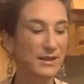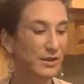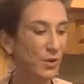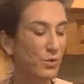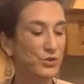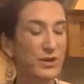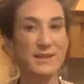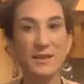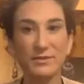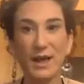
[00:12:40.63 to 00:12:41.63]
and a whole tray of
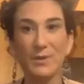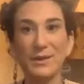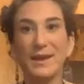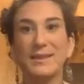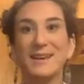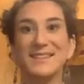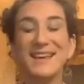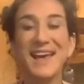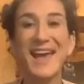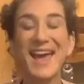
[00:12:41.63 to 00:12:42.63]
sunflower like this.
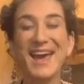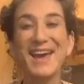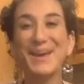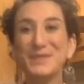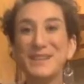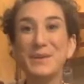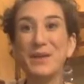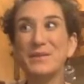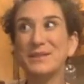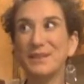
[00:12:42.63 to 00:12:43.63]
And one day when I
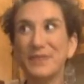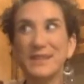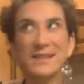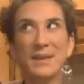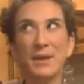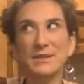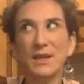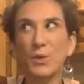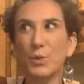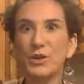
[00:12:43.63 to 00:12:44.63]
was delivering to him, I was
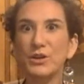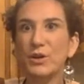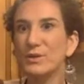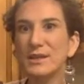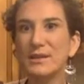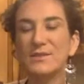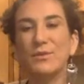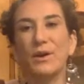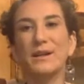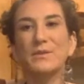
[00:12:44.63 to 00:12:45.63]
like, "What are you using this
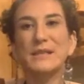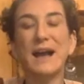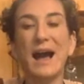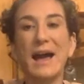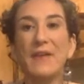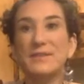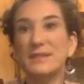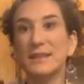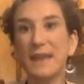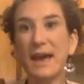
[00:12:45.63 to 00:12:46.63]
for?" And he was like, "I have
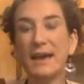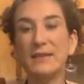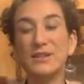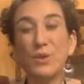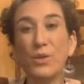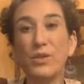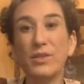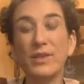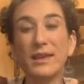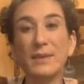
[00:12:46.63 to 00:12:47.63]
celiac and it's the only thing
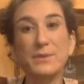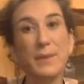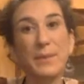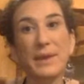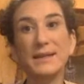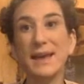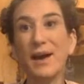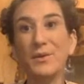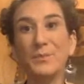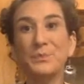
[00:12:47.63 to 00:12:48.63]
that keeps my pain down."